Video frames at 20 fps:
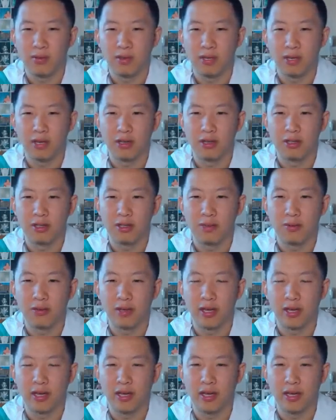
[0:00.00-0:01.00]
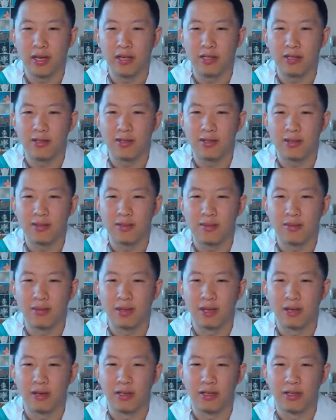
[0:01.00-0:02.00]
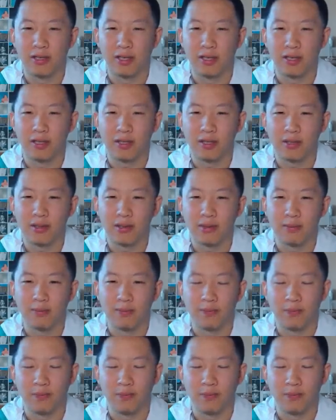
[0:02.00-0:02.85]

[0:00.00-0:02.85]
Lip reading: Yeah, they just Blades. Magearna takes